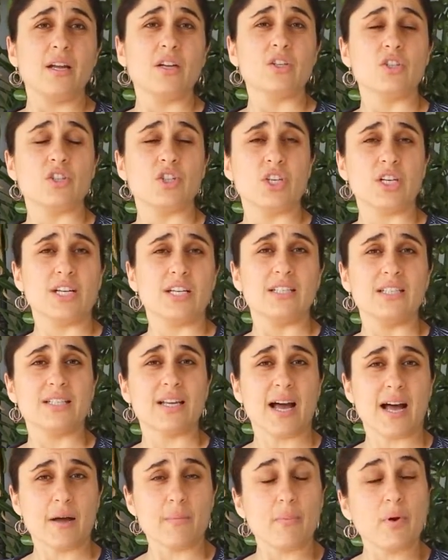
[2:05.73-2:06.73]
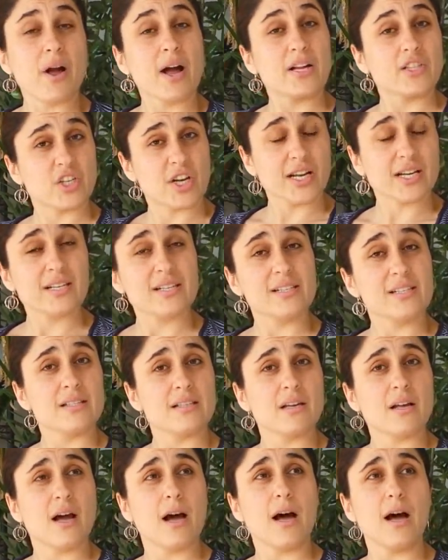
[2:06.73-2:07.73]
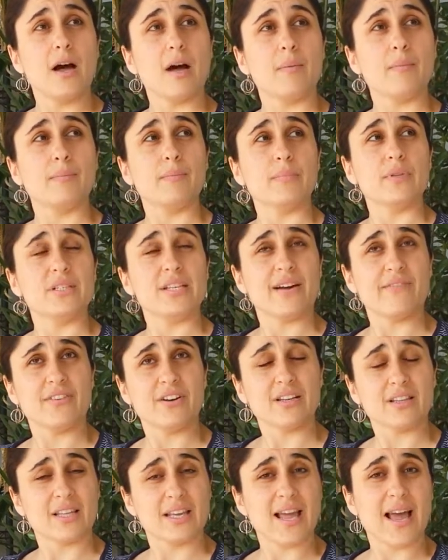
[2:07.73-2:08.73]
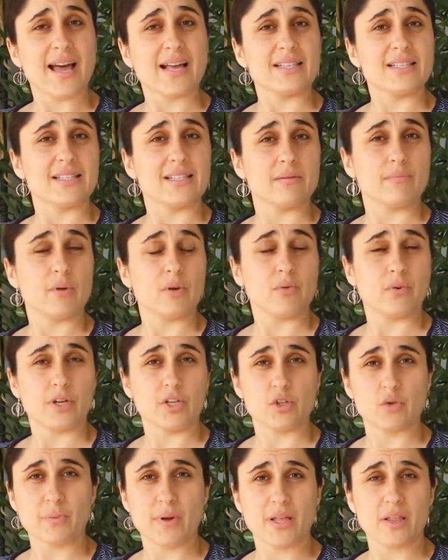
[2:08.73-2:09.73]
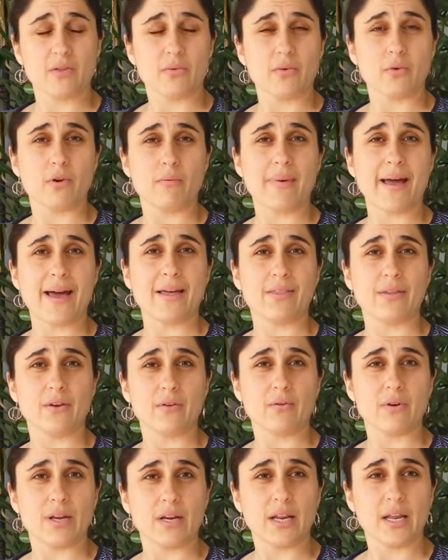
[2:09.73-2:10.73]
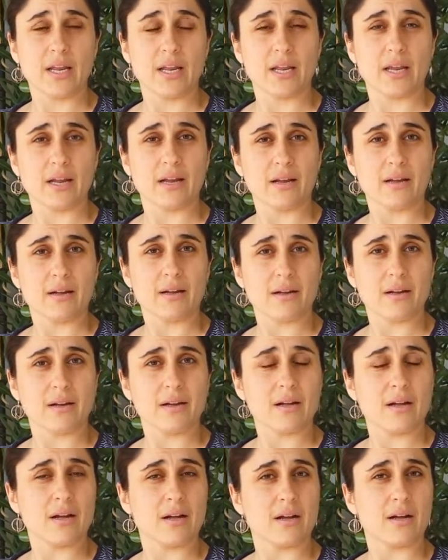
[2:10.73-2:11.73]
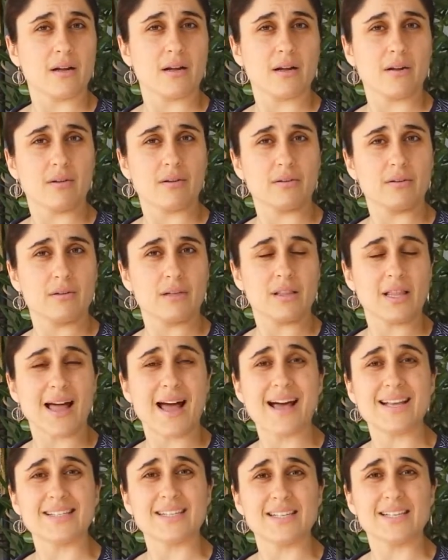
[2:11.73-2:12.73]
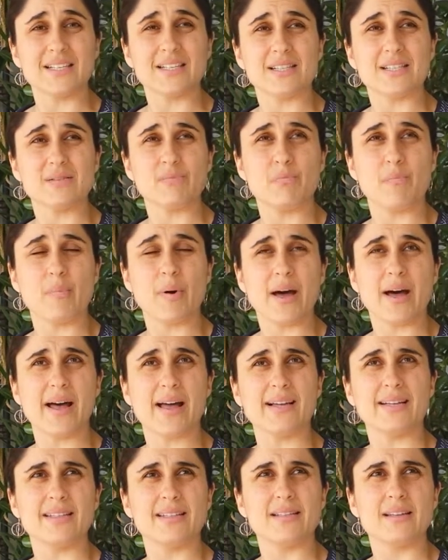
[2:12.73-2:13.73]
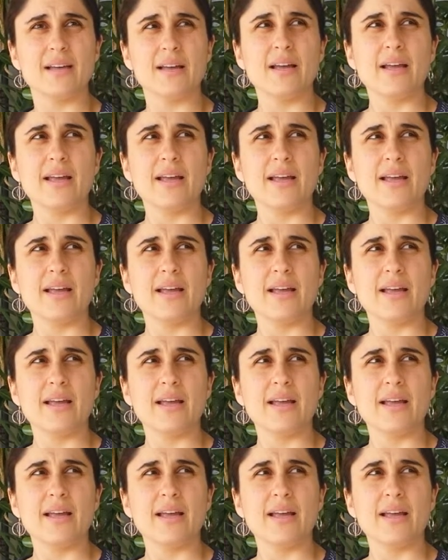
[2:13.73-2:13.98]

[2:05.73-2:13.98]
She's got projects, definitely has some enrichment through her math and reading classes, but